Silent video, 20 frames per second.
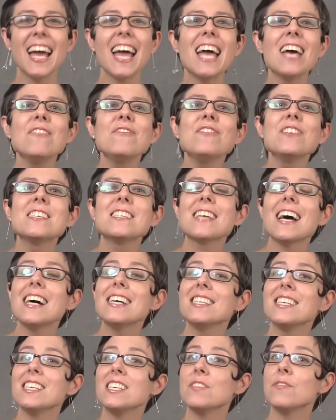
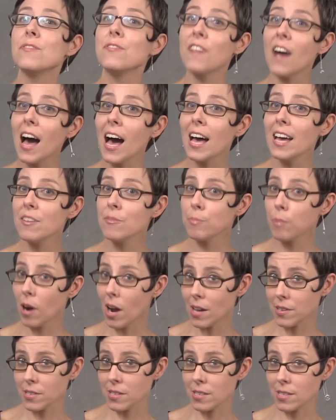emphasizes 5
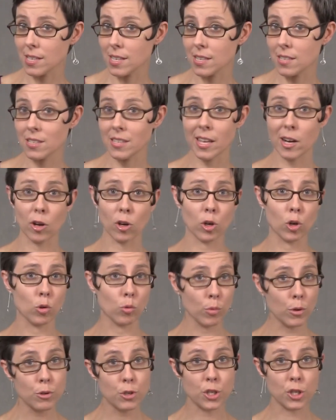processes that are
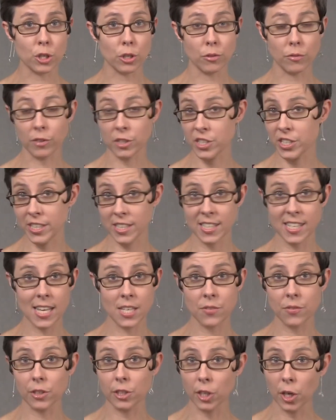crucial for
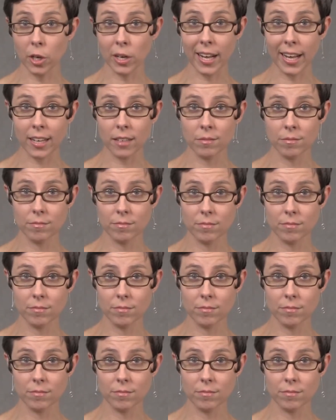successful learning: